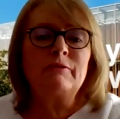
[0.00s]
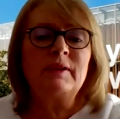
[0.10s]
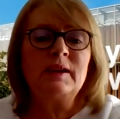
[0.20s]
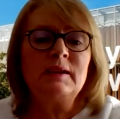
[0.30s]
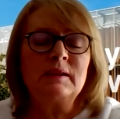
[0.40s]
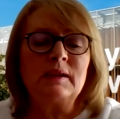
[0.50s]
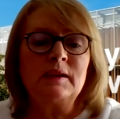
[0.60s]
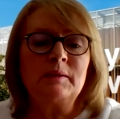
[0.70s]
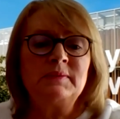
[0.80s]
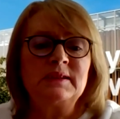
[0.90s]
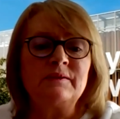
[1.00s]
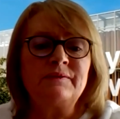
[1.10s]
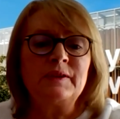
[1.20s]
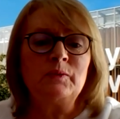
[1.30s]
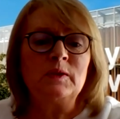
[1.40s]
Craig um,
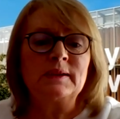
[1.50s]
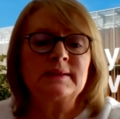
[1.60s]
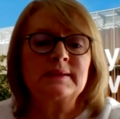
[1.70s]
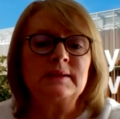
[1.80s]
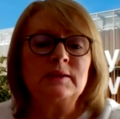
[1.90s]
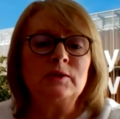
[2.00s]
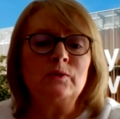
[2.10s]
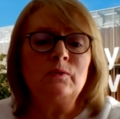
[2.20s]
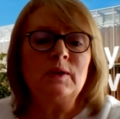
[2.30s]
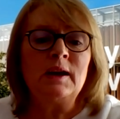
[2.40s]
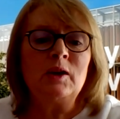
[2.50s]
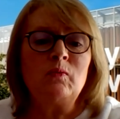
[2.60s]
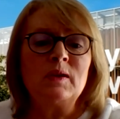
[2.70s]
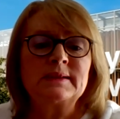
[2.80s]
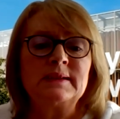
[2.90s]
Duffy wants to know uh,
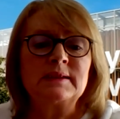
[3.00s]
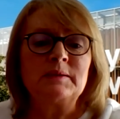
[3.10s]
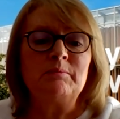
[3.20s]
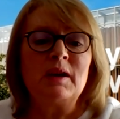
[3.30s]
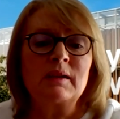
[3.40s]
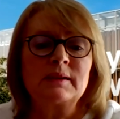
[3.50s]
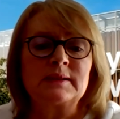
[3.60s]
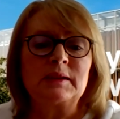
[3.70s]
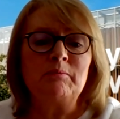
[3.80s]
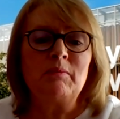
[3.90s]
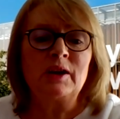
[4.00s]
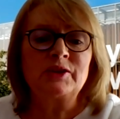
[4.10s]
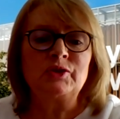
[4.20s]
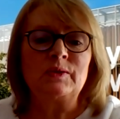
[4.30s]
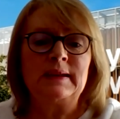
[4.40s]
what is the marketing
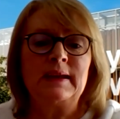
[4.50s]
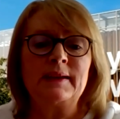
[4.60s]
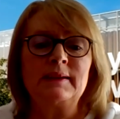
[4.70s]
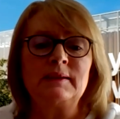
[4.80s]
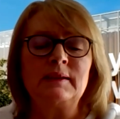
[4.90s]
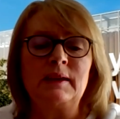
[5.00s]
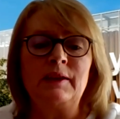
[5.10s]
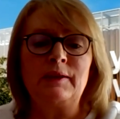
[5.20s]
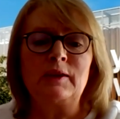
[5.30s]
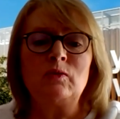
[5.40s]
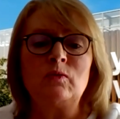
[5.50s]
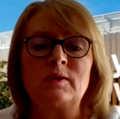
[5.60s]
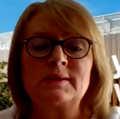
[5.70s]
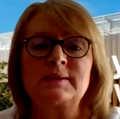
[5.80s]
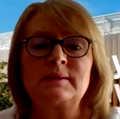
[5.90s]
module like in the
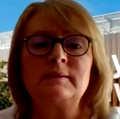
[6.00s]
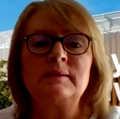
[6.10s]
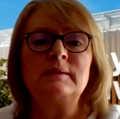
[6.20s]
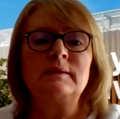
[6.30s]
course?